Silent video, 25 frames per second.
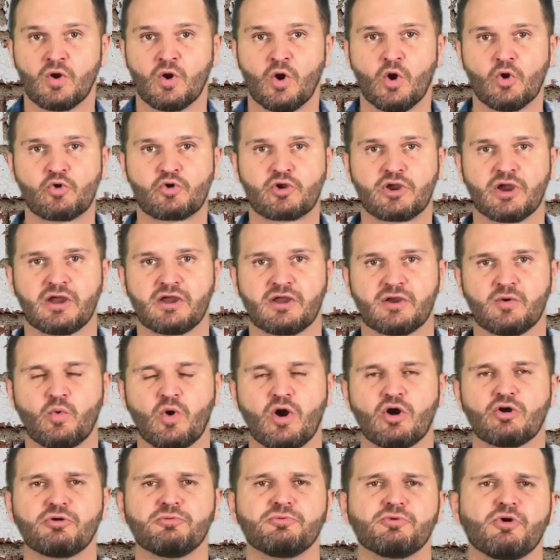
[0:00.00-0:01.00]
Okay,
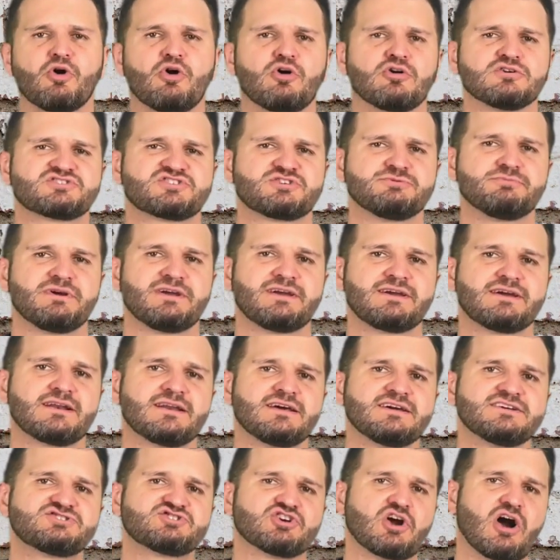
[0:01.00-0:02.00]
welcome to Awesome
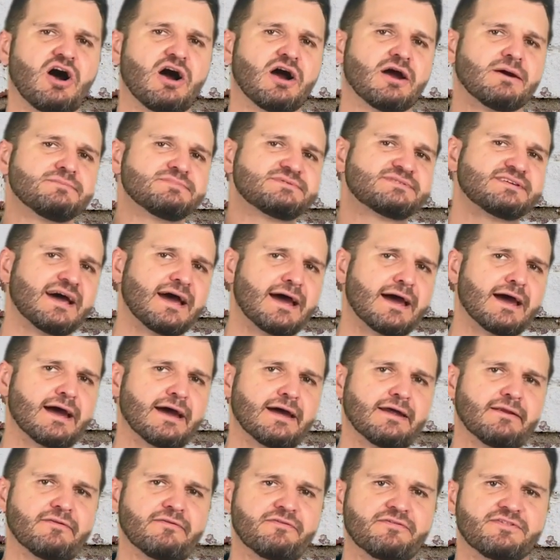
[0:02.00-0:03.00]
English. I'm
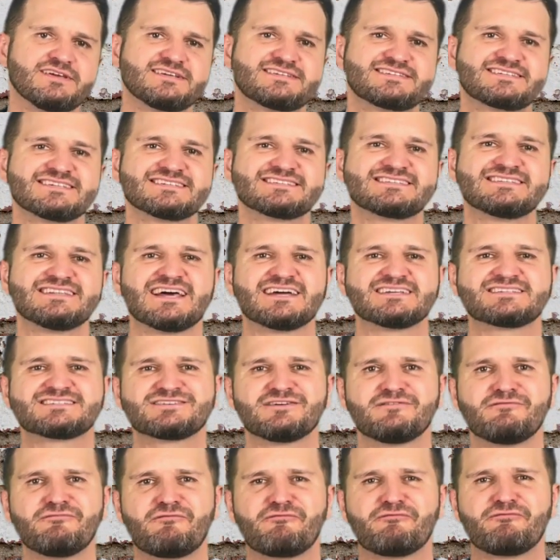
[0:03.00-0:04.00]
Dan. This is
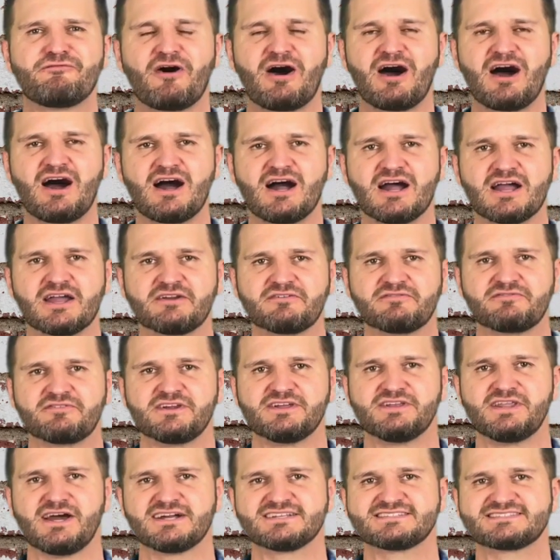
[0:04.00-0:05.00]
lesson 5
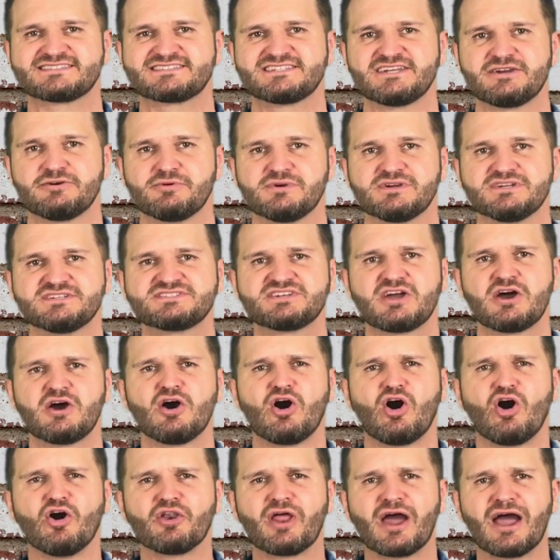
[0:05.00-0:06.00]
in our series
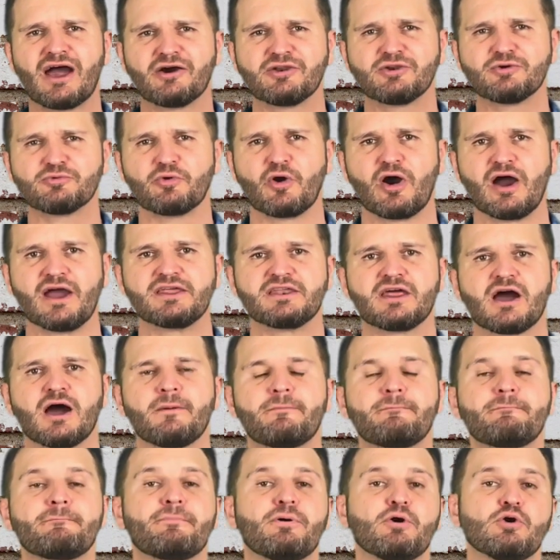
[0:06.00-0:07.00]
on how to write
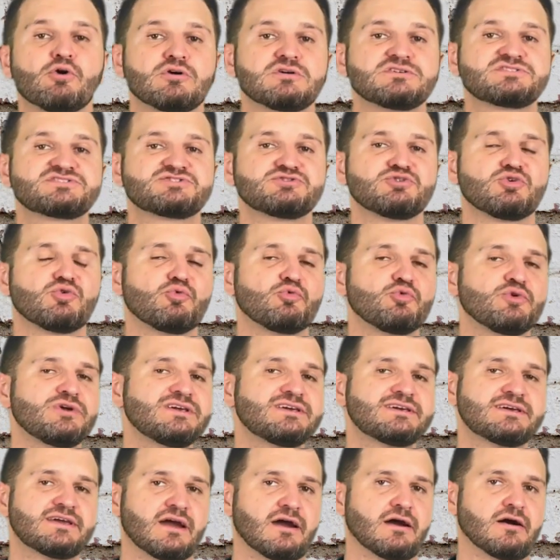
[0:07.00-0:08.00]
a personal
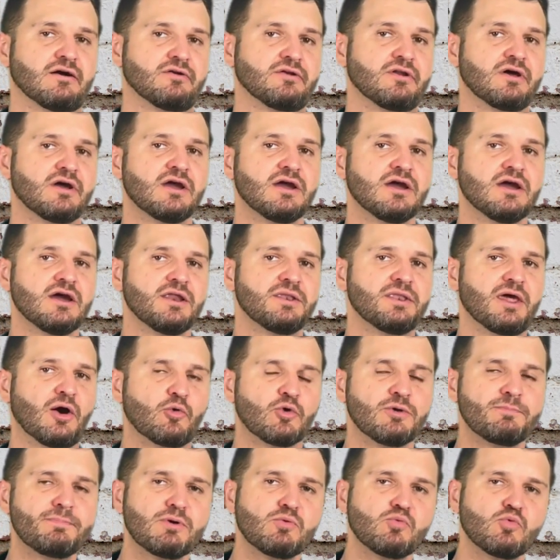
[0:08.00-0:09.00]
recount. Now,
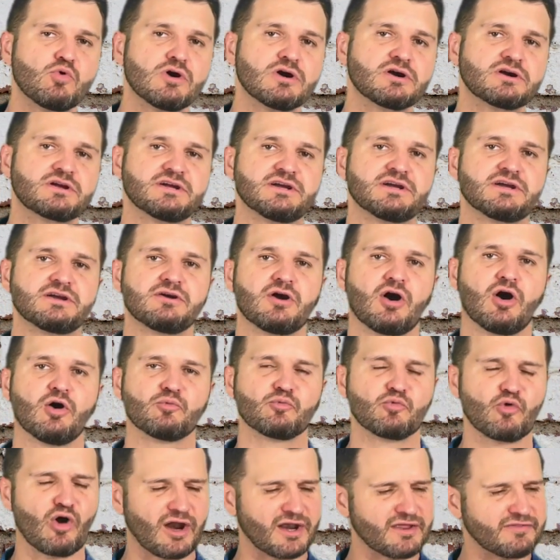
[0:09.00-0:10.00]
we've been working
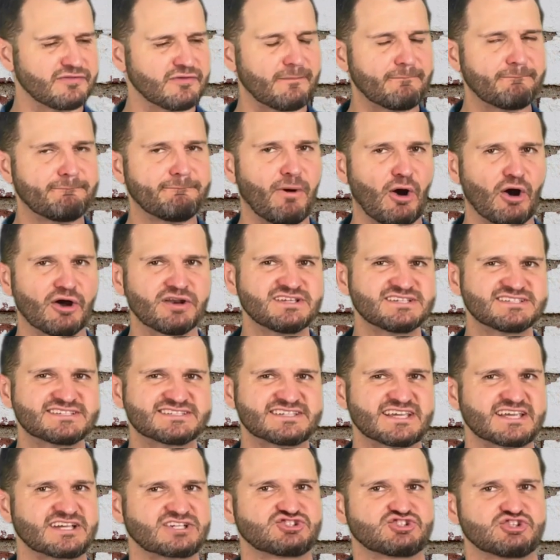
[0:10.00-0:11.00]
on writing the body
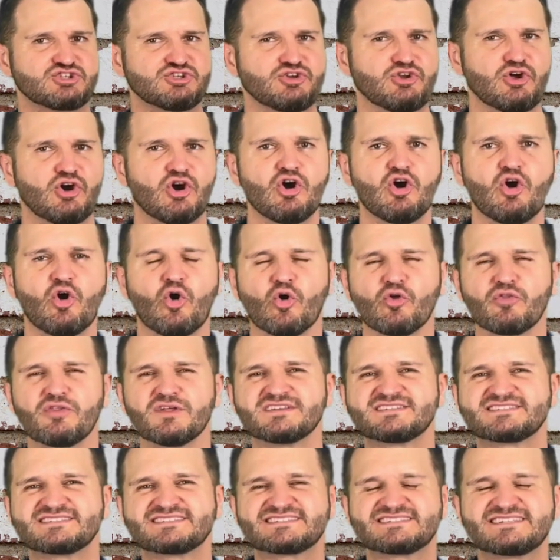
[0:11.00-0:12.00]
section or the
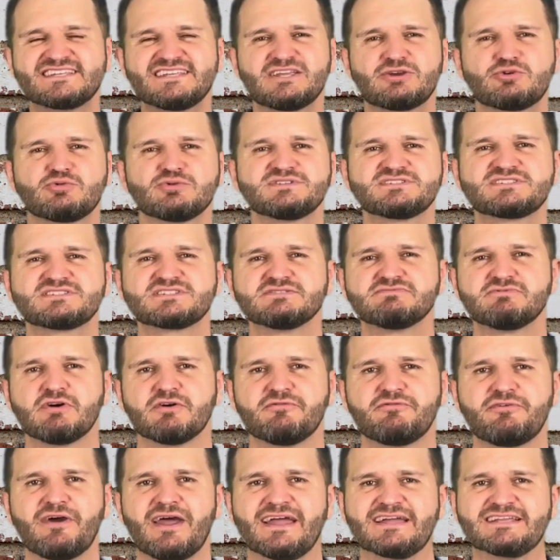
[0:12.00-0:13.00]
sequence of
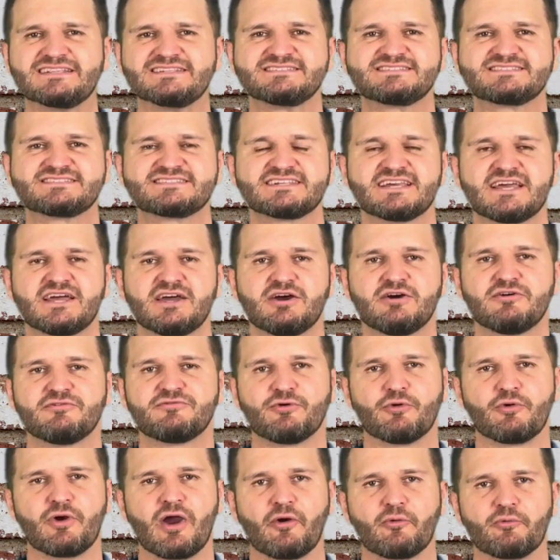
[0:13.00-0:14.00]
events
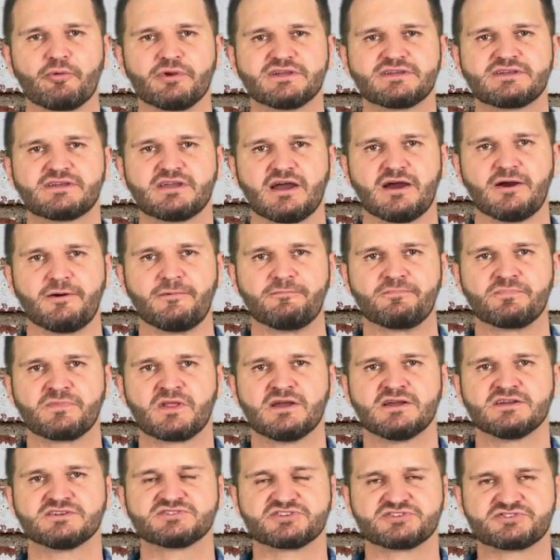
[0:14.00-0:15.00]
for our recount.
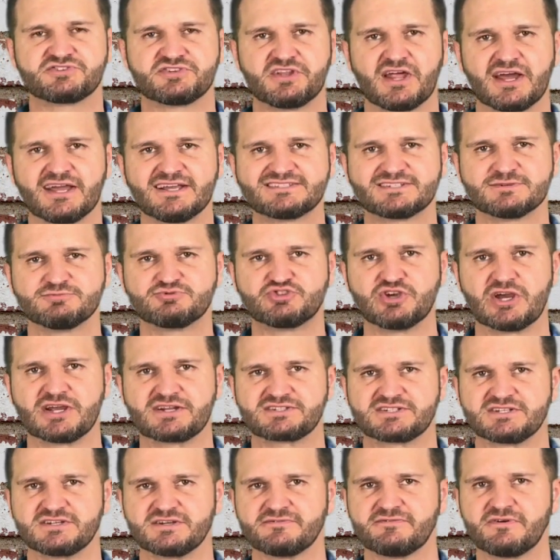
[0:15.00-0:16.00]
So today's
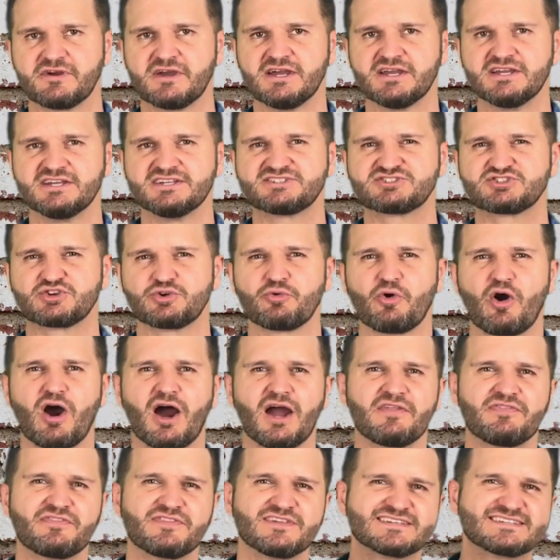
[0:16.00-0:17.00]
objective is to
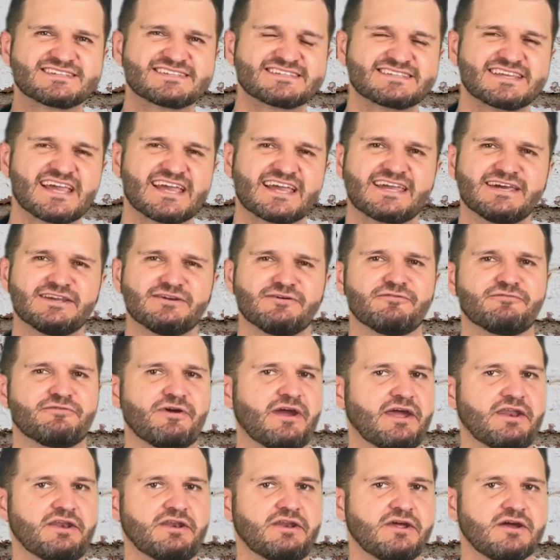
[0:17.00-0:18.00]
write the second
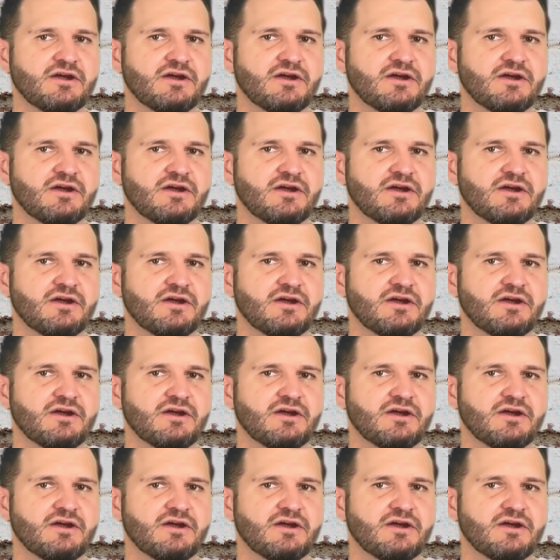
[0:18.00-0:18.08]
event.